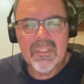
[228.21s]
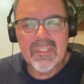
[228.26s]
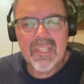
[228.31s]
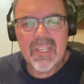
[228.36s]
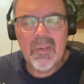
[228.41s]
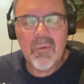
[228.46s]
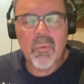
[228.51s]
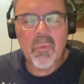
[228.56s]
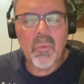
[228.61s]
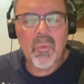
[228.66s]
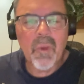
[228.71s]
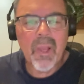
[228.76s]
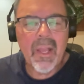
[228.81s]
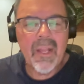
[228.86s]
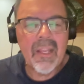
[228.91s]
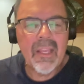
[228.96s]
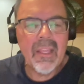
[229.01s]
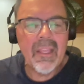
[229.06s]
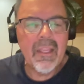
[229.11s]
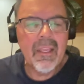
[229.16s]
Is he
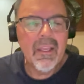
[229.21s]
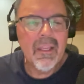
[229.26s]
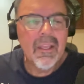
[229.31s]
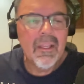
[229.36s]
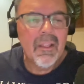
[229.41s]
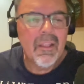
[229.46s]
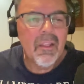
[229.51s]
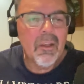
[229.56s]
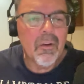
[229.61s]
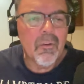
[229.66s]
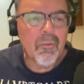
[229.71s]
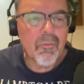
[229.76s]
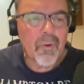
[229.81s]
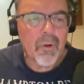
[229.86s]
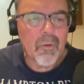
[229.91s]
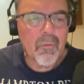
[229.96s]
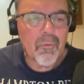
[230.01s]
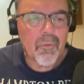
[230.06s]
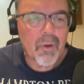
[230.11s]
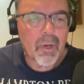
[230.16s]
ready you know,
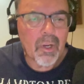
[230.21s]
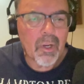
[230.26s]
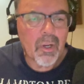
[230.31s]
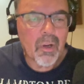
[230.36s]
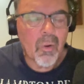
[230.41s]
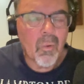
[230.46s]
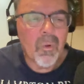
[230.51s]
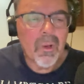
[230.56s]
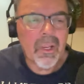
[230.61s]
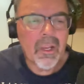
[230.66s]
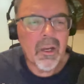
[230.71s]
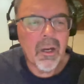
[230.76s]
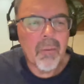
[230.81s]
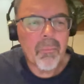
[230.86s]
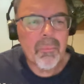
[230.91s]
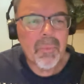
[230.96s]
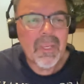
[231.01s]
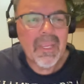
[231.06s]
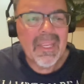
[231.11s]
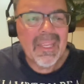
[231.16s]
for for going
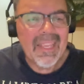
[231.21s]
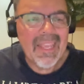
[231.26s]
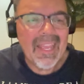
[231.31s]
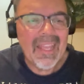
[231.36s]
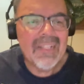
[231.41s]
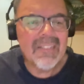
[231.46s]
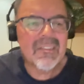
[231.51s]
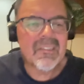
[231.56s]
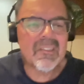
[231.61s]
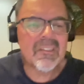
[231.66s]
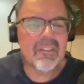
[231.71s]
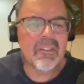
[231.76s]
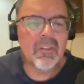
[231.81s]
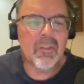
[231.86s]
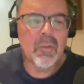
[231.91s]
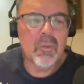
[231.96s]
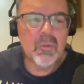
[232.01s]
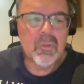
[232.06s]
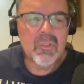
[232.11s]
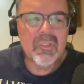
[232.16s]
up against
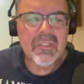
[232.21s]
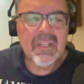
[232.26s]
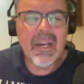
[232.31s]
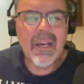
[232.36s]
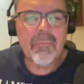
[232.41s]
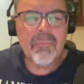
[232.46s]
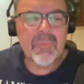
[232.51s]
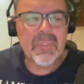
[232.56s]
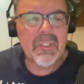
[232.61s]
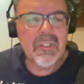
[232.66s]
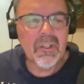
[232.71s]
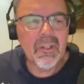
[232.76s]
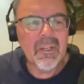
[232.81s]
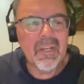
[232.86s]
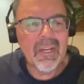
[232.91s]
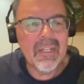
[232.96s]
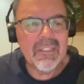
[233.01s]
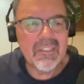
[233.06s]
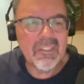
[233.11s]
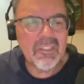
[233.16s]
those top tier
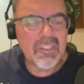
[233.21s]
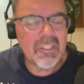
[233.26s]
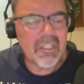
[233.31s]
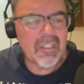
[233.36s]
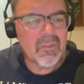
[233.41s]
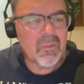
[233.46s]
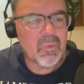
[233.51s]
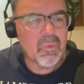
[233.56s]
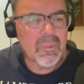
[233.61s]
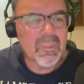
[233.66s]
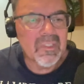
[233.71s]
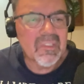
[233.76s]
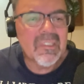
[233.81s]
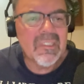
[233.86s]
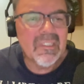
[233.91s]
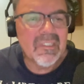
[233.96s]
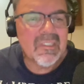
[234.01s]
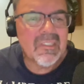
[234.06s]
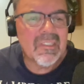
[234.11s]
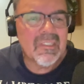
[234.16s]
guys. The Giants will
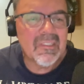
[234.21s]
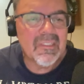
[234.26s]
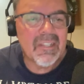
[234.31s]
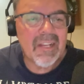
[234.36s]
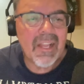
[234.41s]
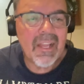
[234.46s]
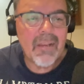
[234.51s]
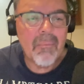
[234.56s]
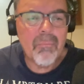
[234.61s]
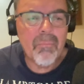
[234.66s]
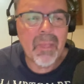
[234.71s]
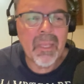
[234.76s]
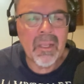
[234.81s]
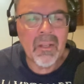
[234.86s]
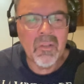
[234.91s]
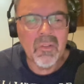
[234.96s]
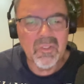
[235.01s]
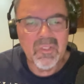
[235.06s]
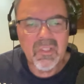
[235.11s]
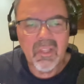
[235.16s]
see the Cincinnati
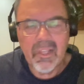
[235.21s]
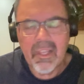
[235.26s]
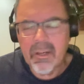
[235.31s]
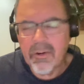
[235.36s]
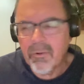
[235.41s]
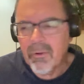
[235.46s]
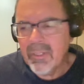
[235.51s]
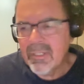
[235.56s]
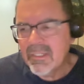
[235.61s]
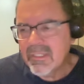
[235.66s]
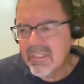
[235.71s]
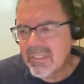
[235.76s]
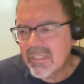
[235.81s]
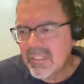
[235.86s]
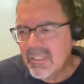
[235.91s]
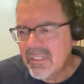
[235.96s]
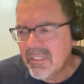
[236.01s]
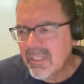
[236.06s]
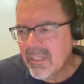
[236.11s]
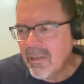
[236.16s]
Bengals later in the
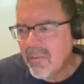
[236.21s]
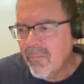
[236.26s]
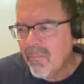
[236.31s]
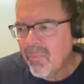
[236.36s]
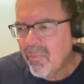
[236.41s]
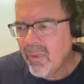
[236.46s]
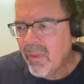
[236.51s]
season.